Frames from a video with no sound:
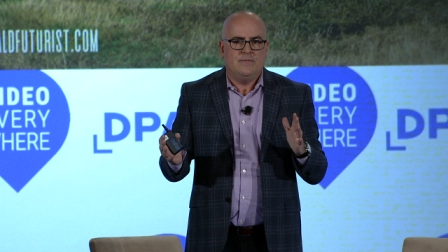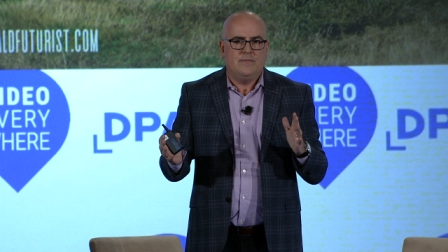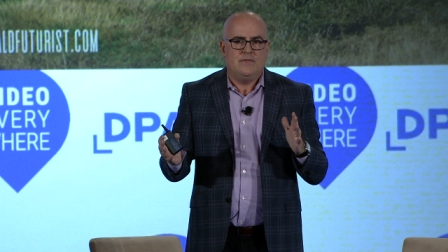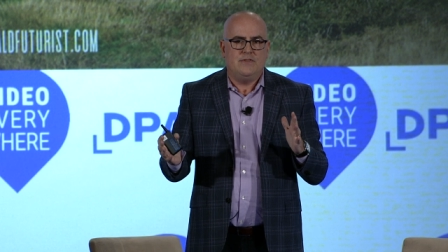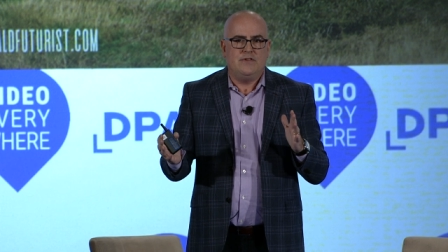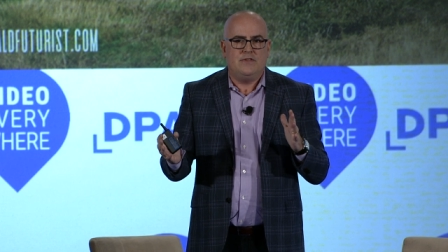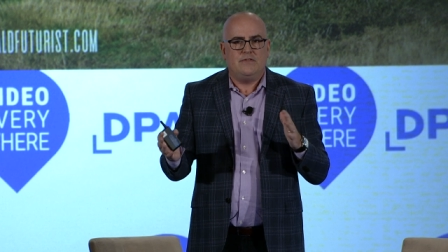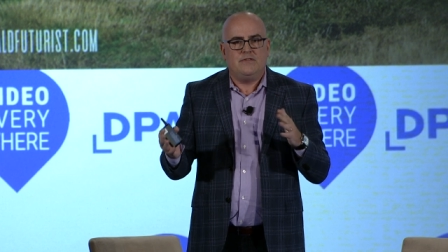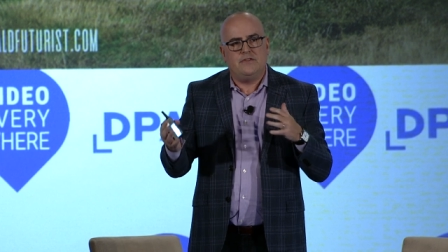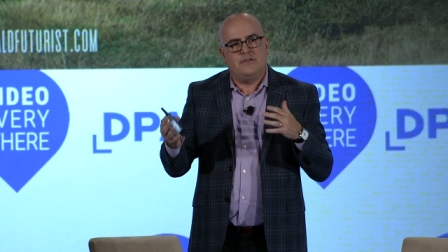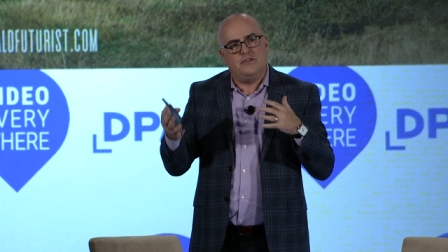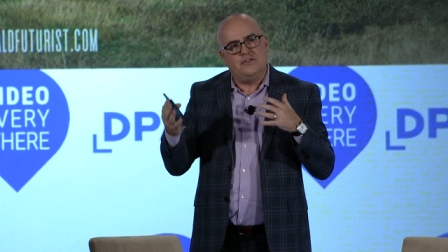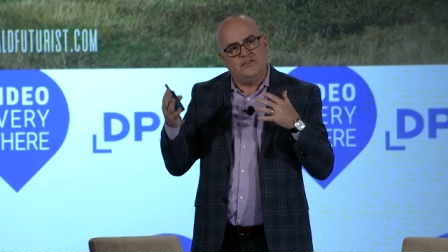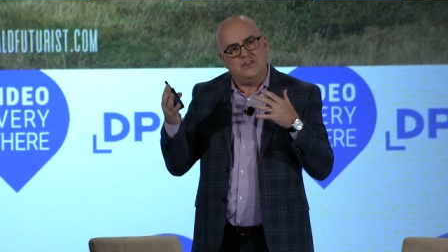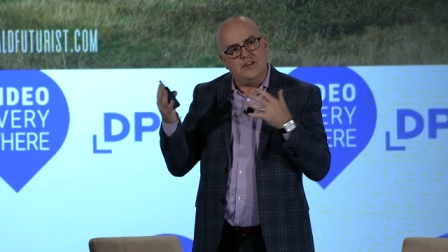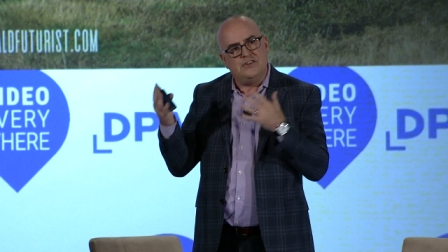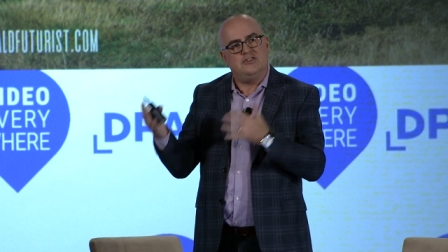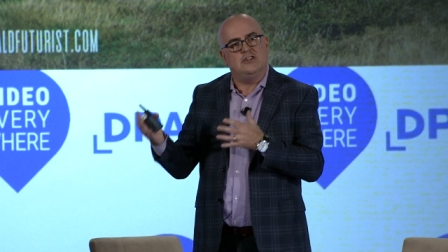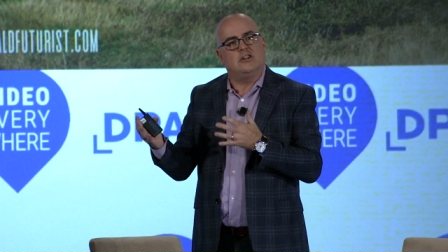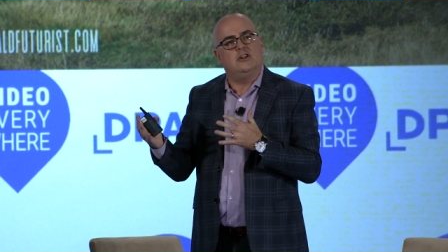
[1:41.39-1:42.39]
that the
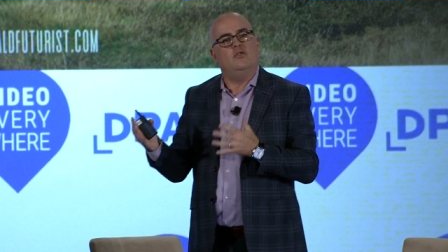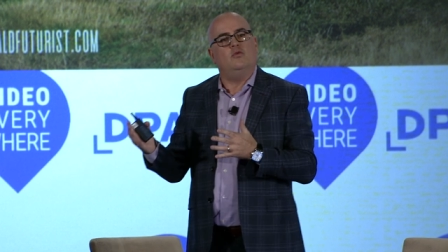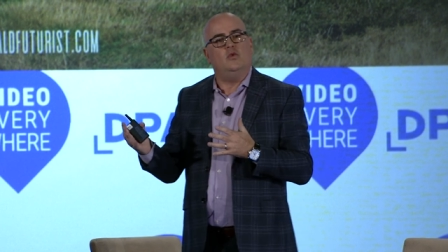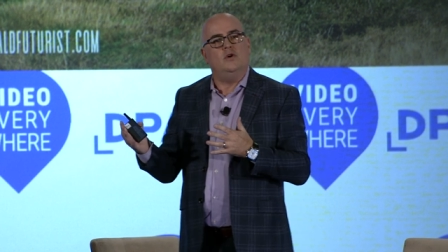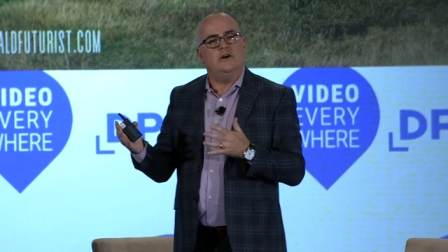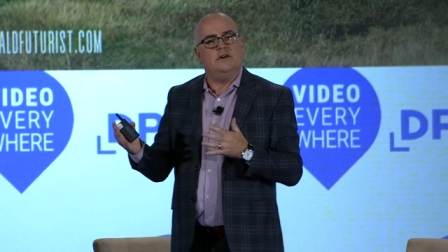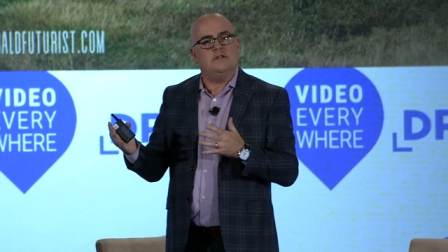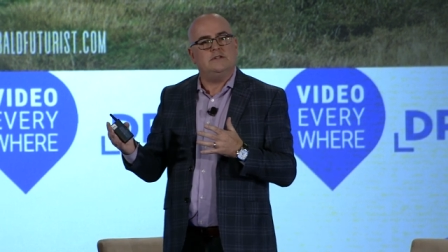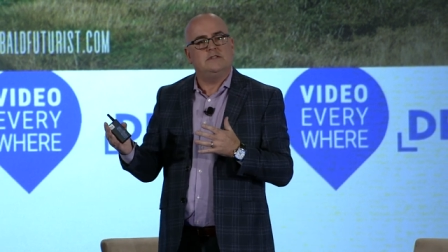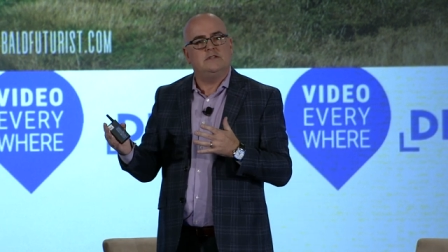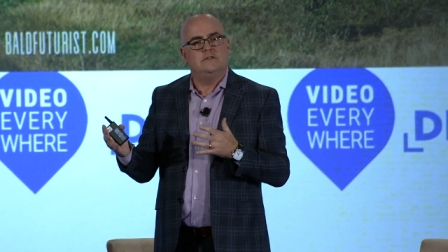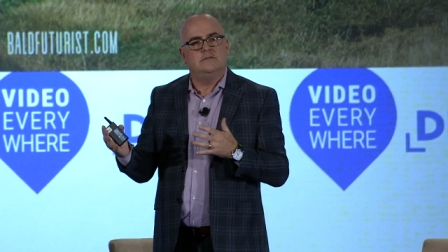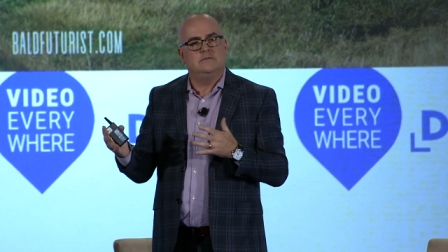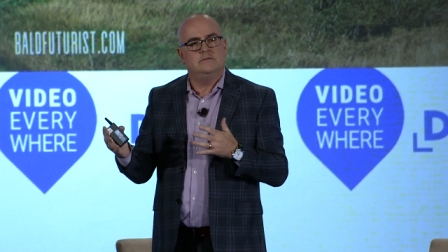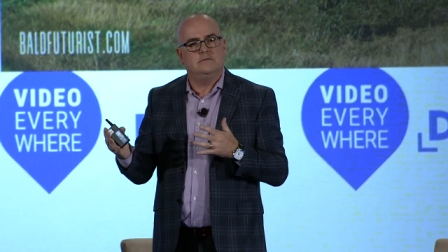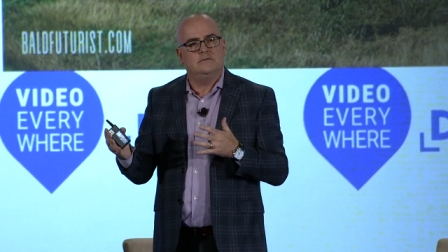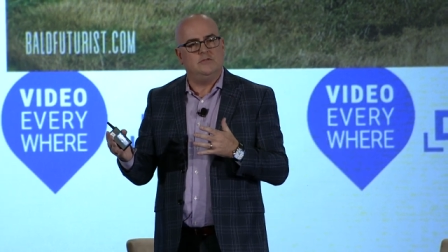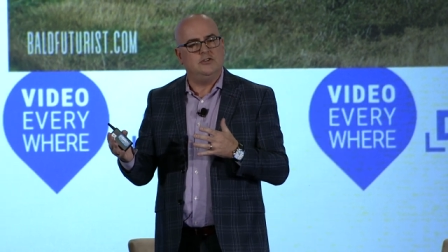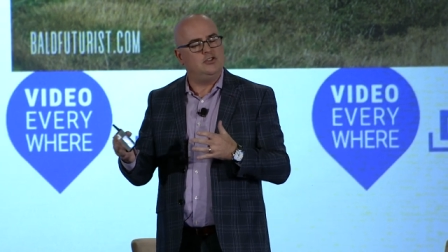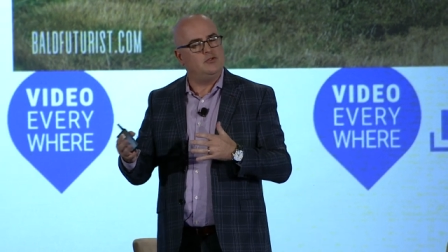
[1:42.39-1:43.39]
digital world,
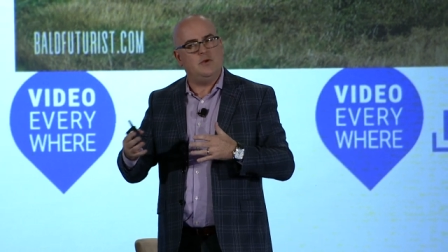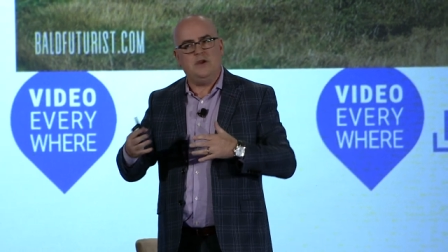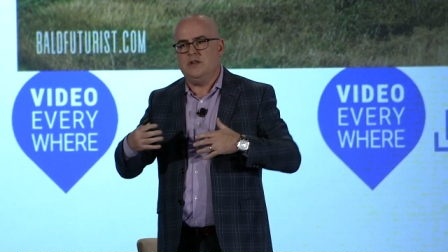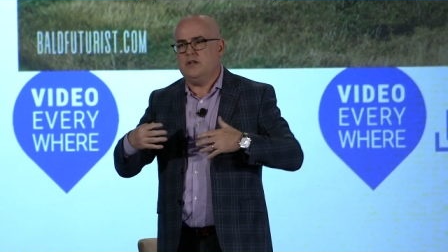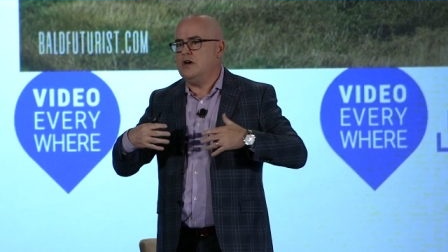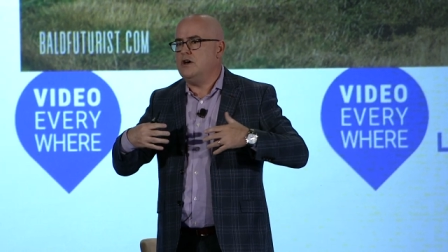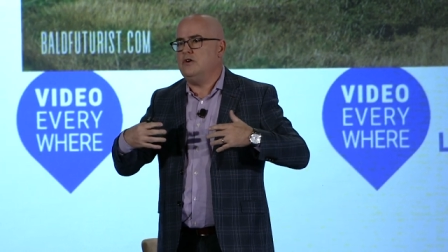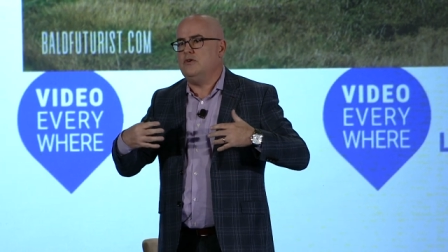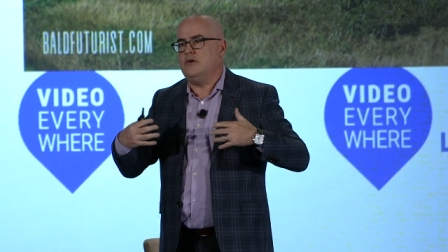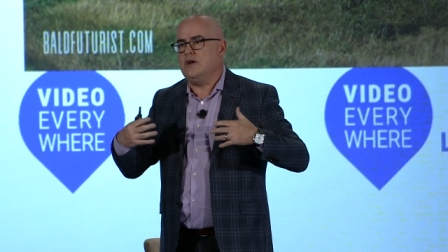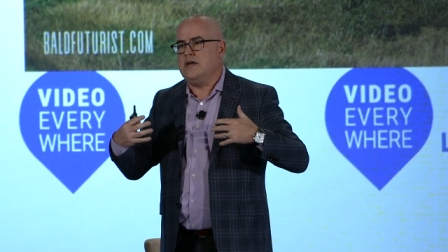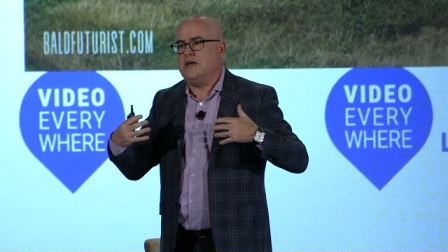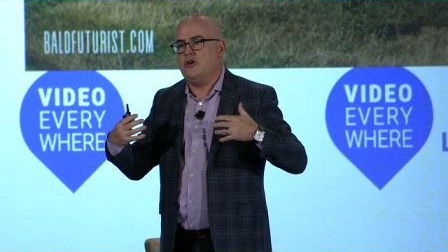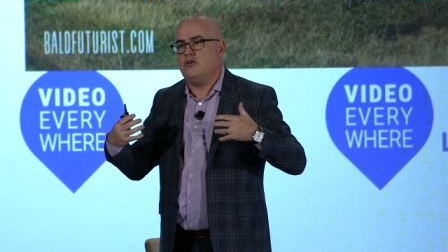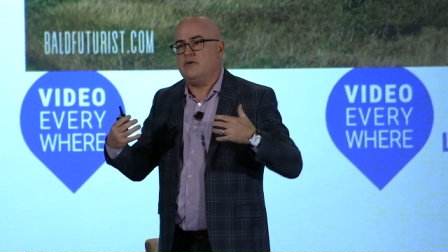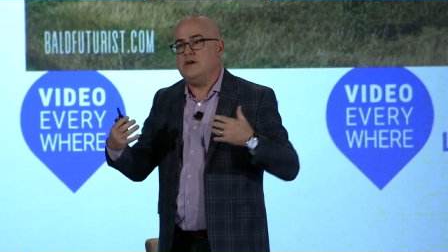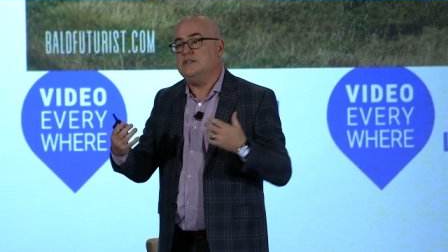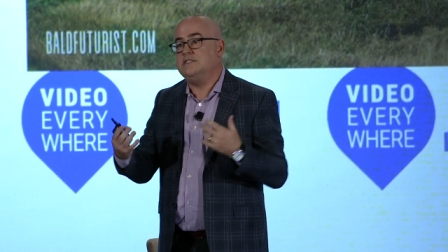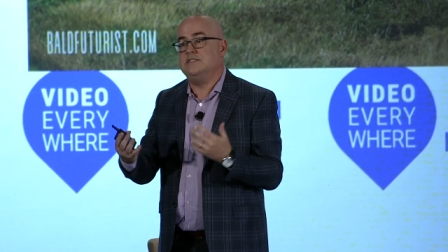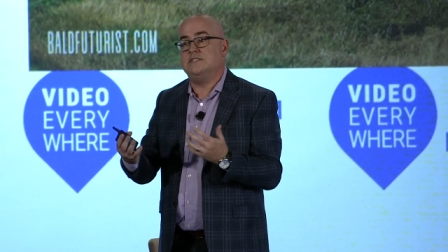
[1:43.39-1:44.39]
which we know
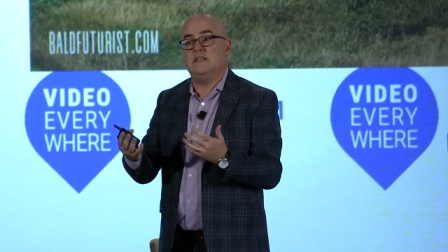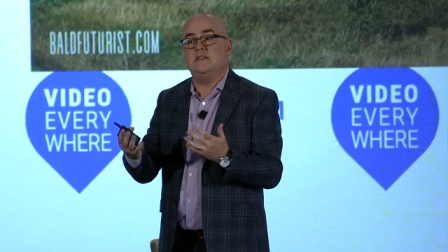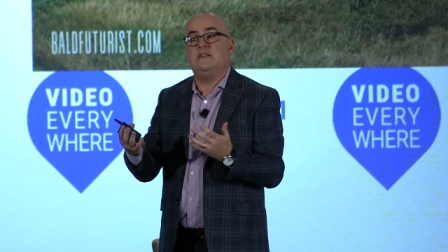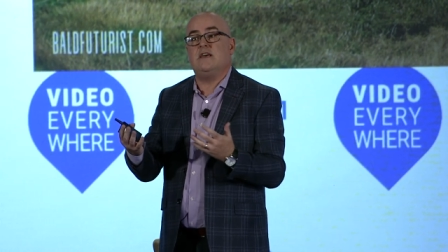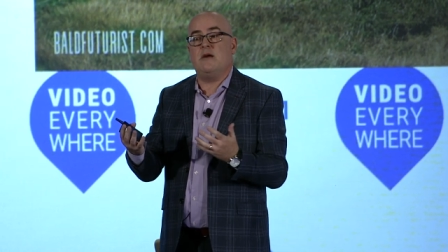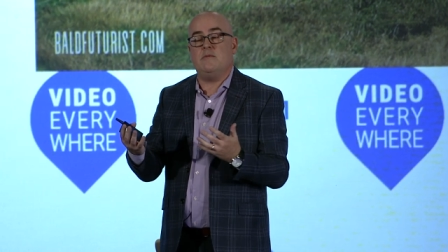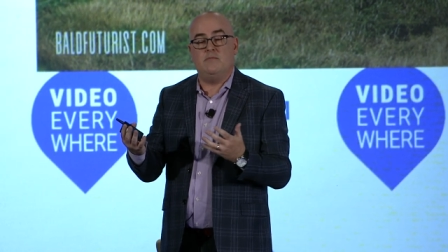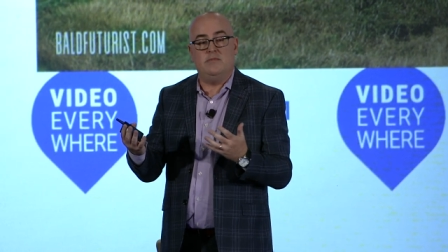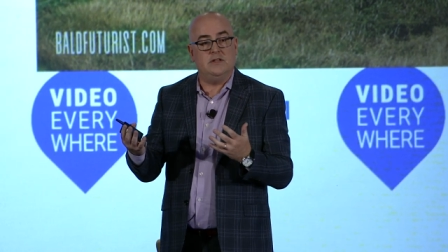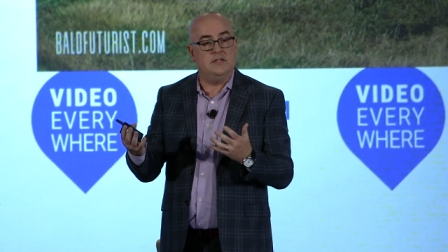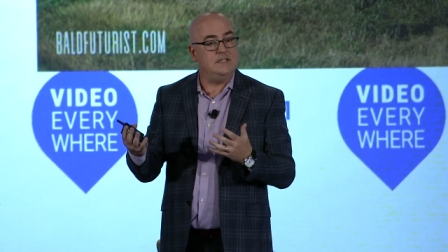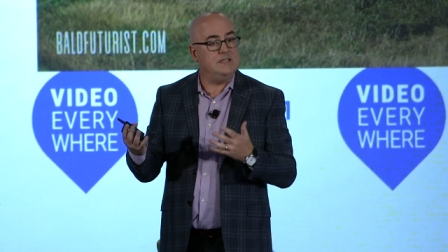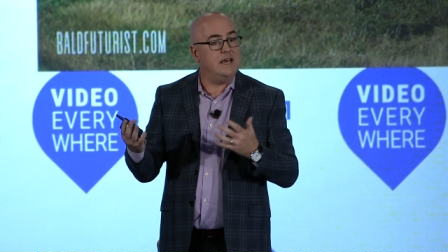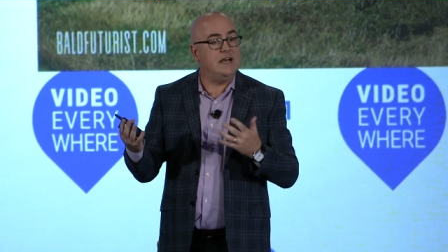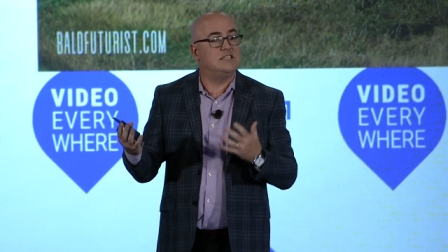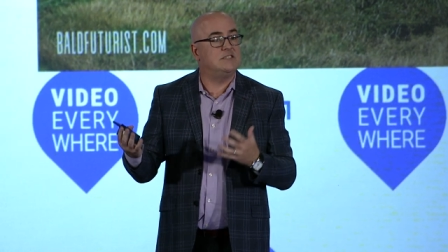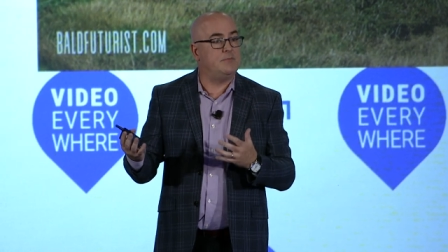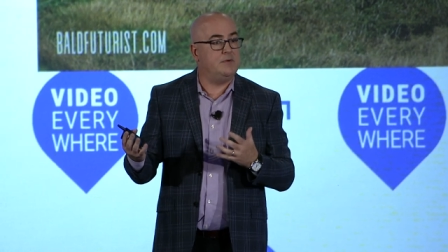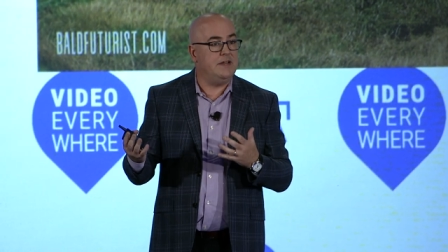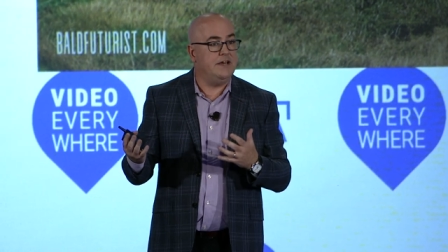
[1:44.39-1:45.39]
increases in capability
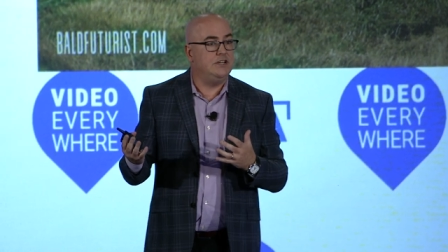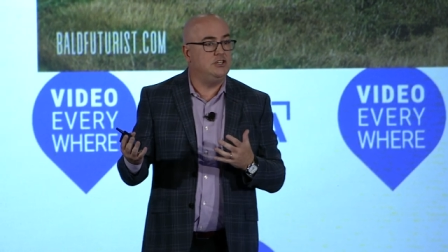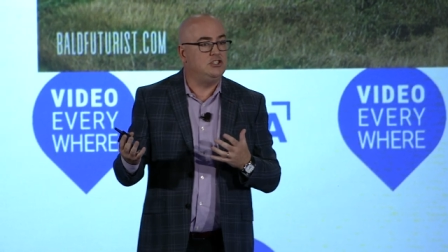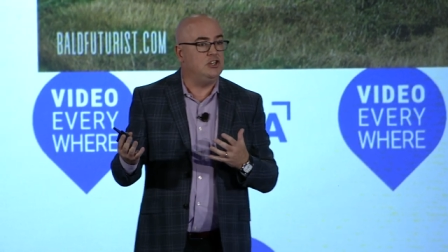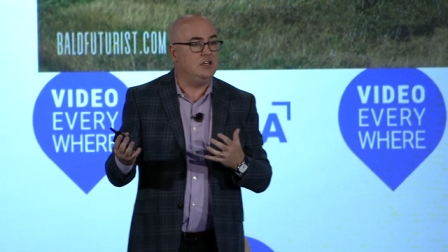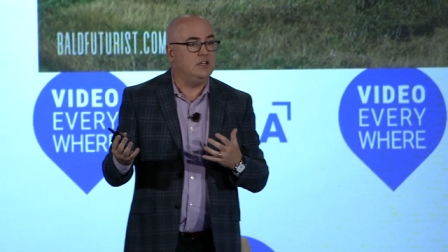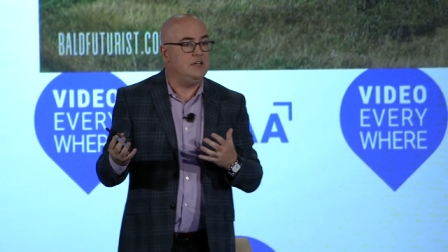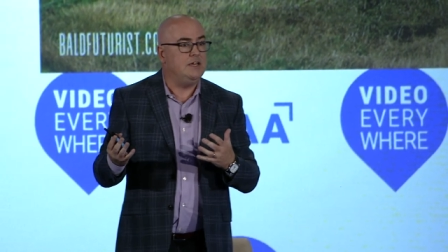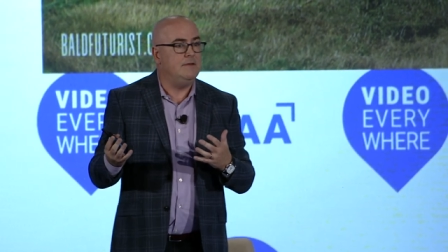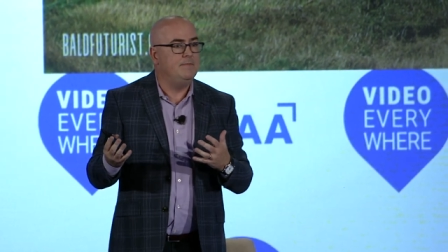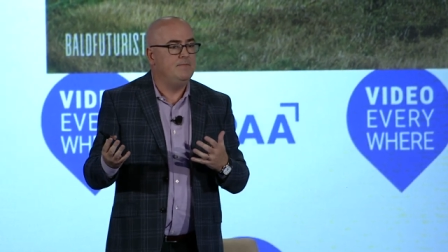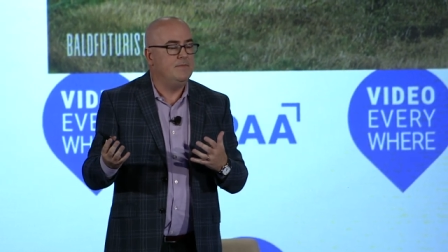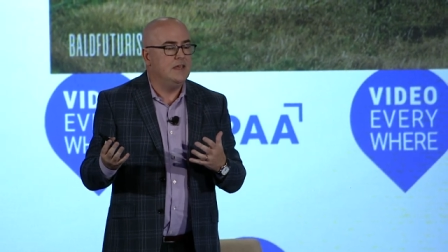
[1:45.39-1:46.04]
exponentially,